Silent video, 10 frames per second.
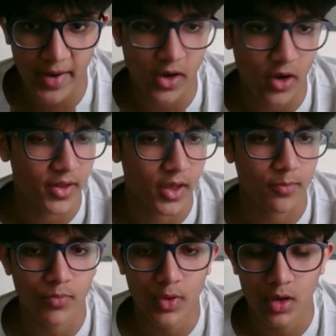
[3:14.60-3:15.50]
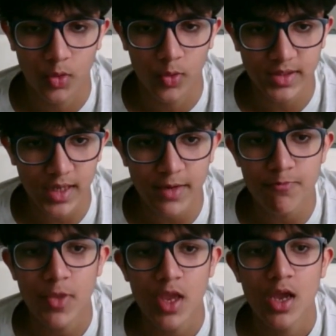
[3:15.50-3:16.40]
on the queen side.
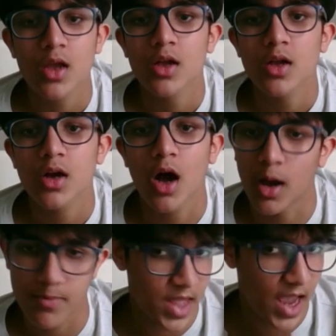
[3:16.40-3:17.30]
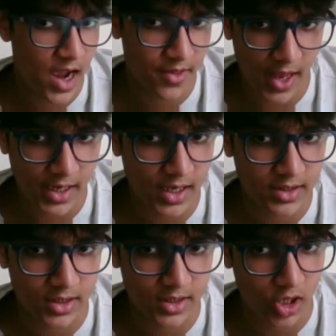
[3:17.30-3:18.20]
Then he has this